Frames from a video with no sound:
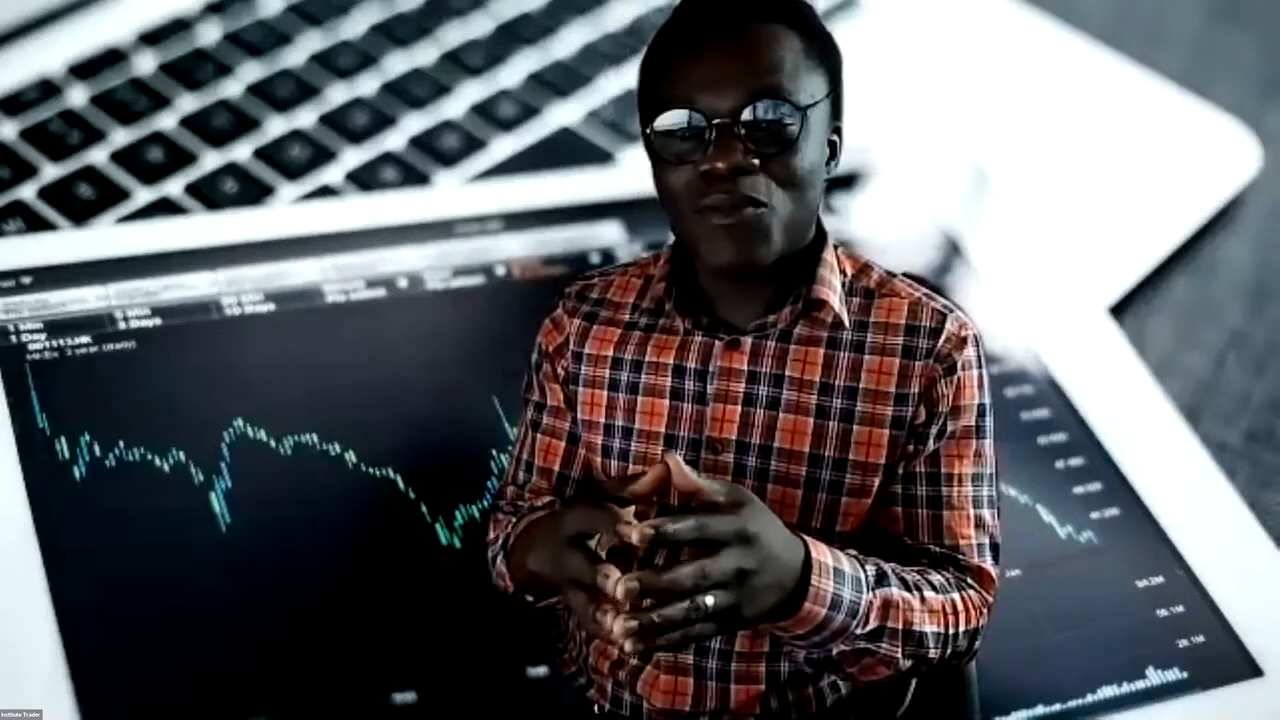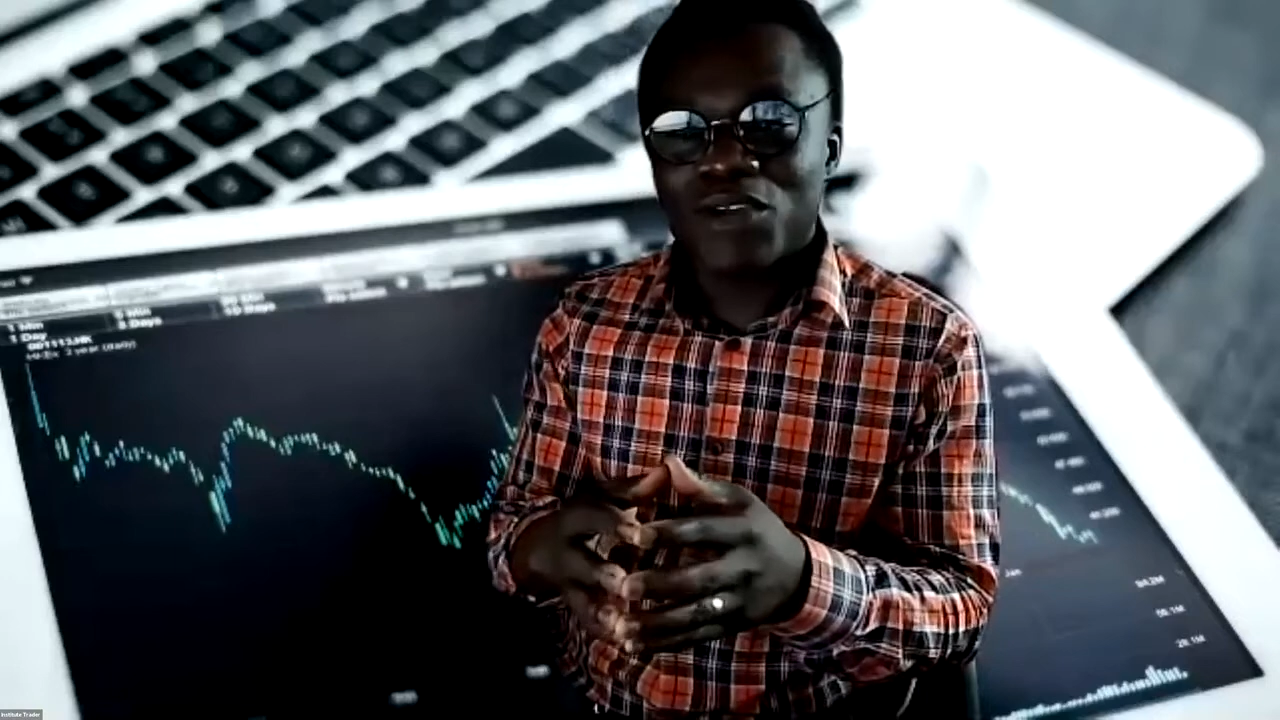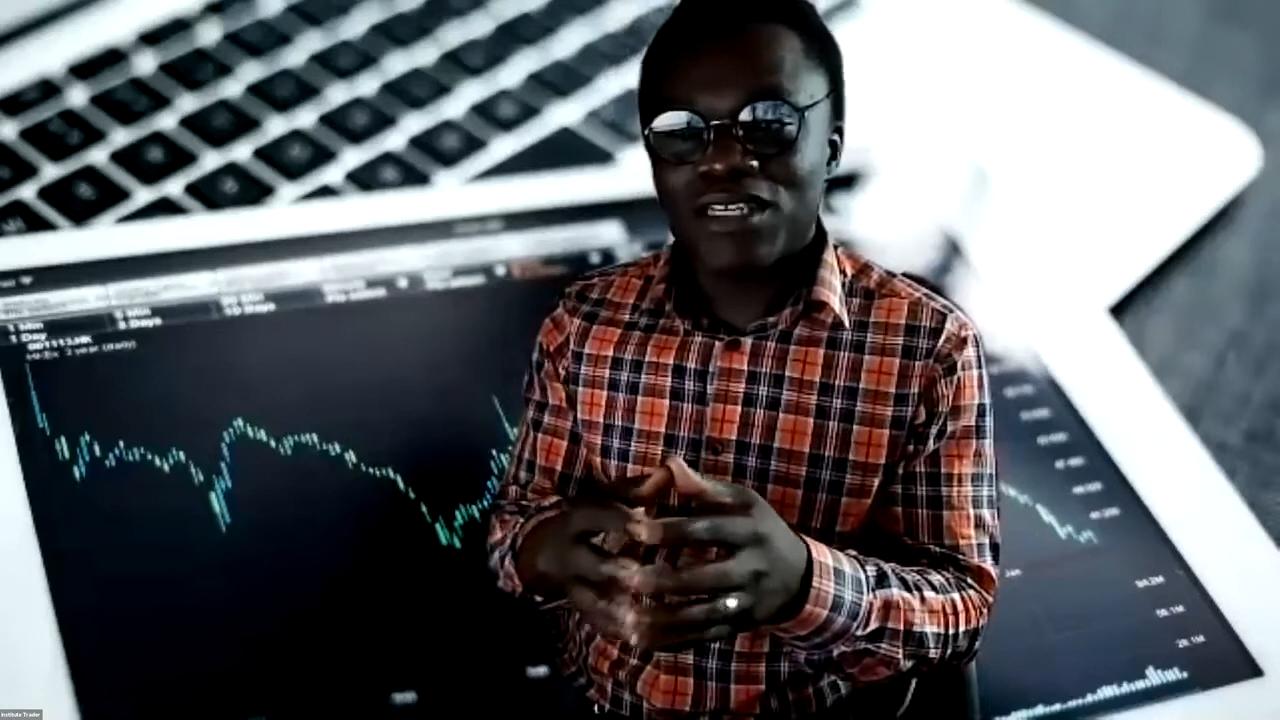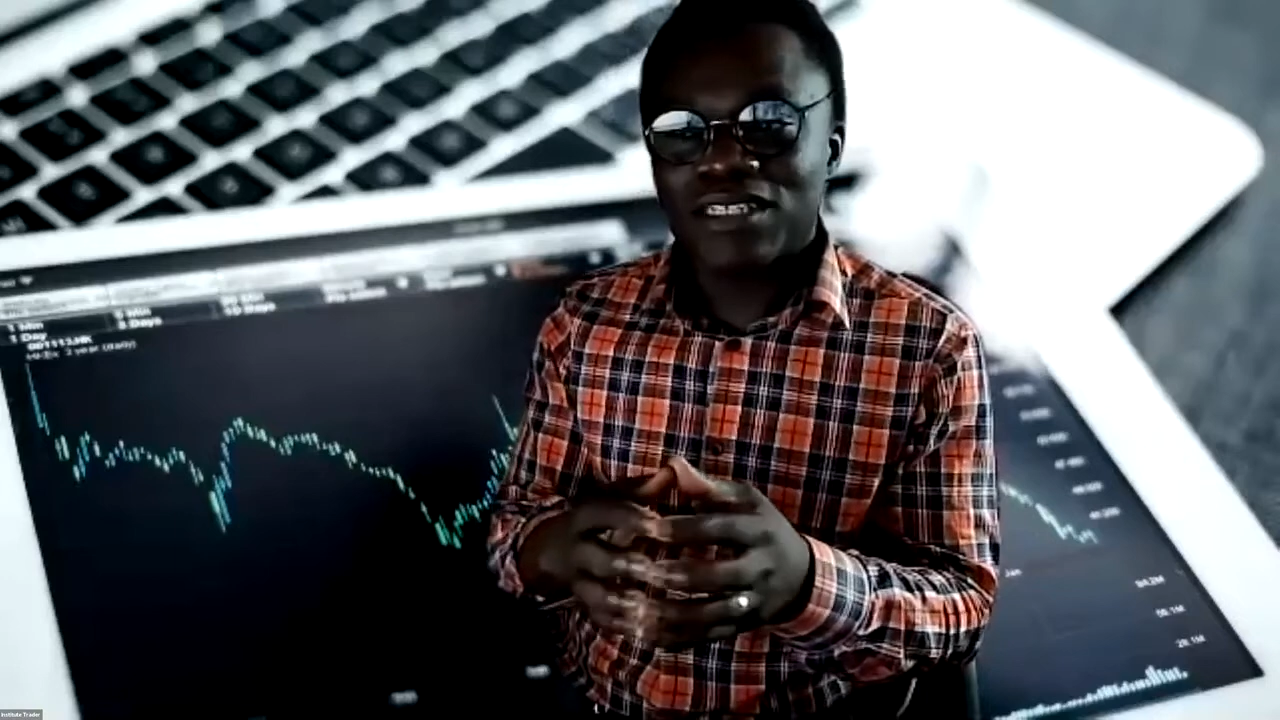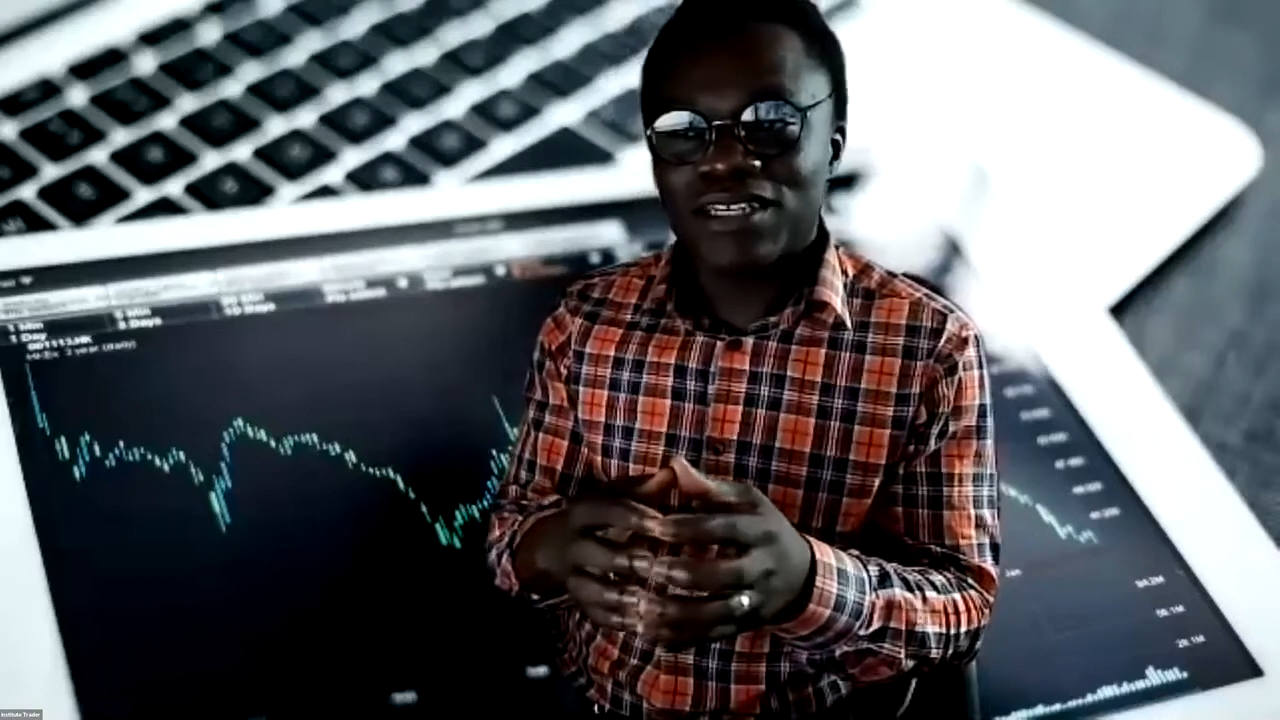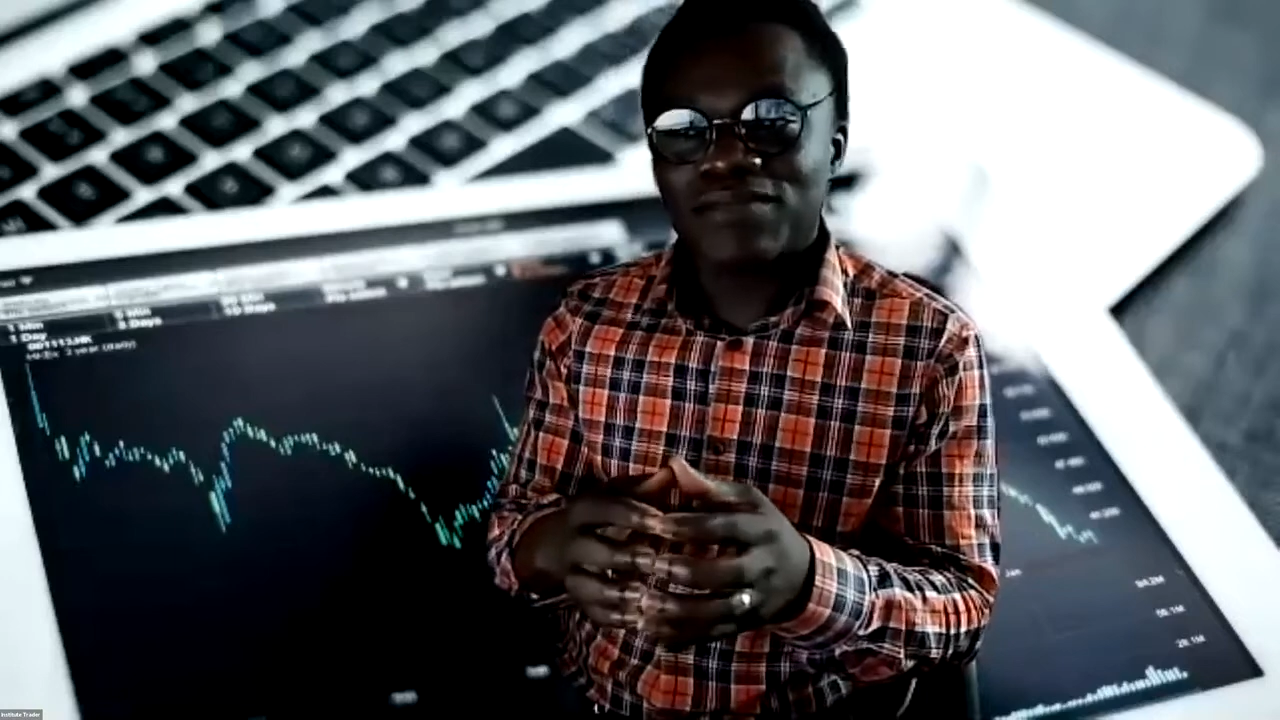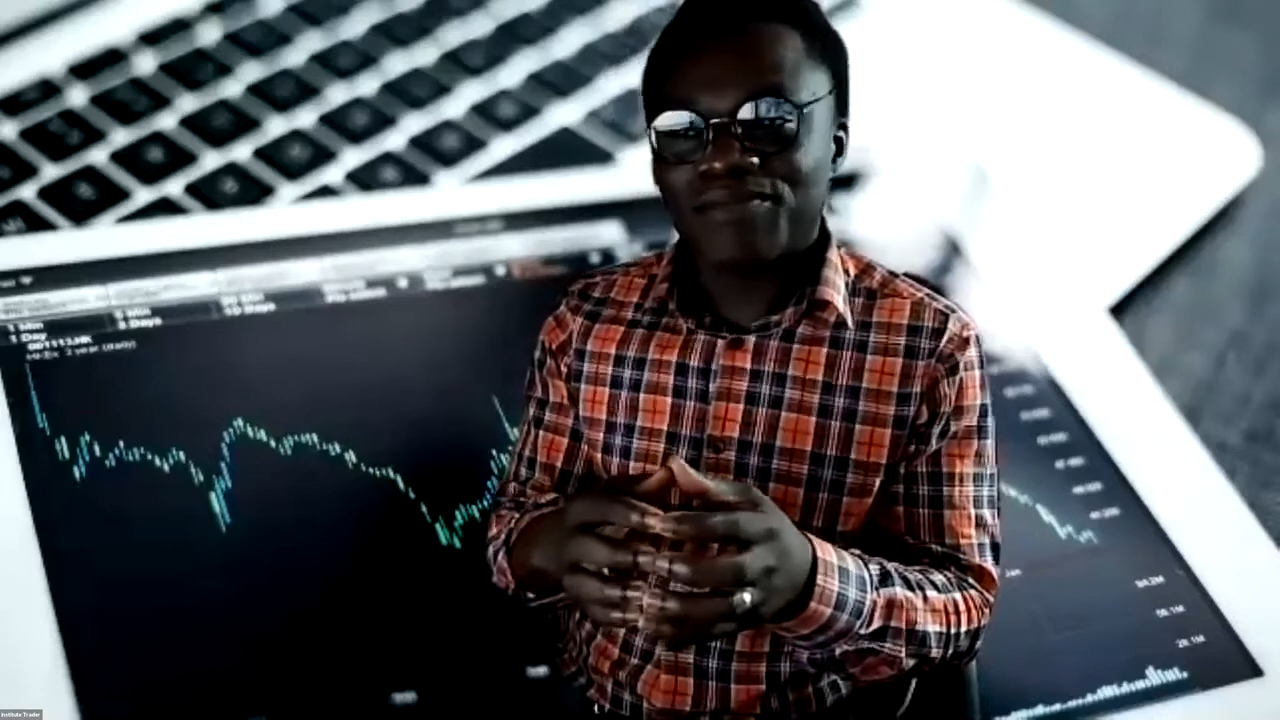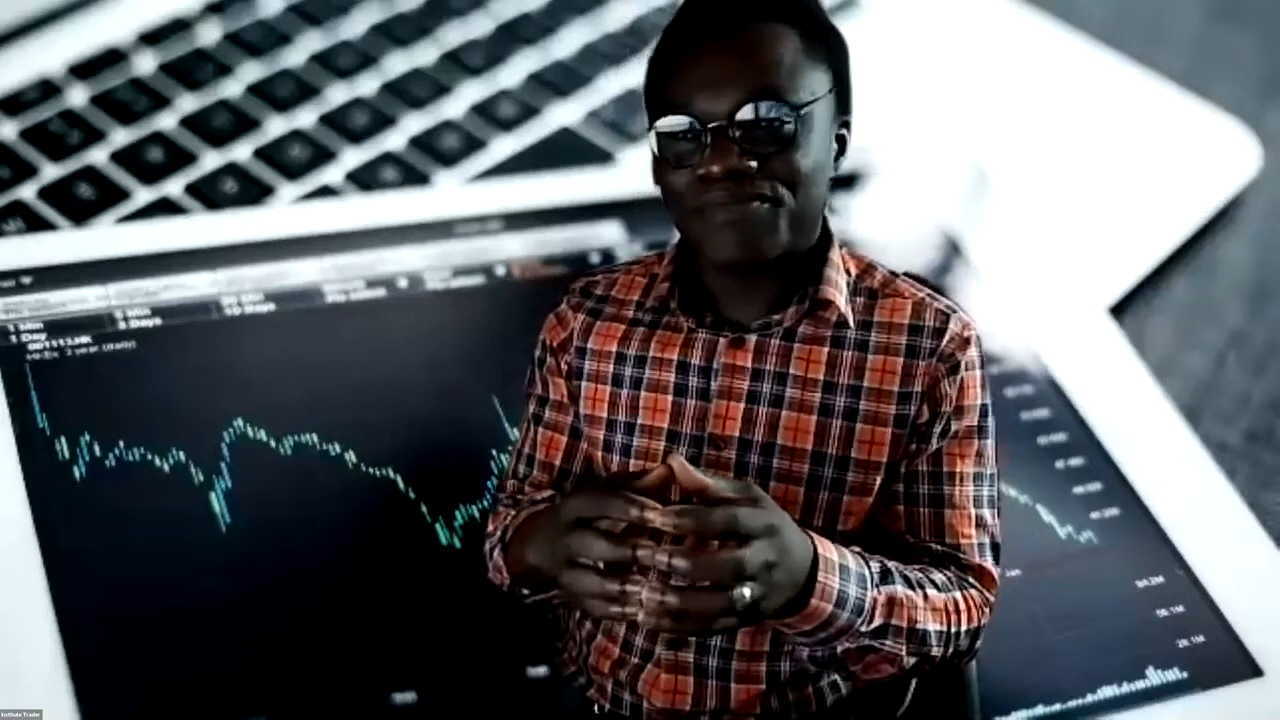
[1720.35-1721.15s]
reason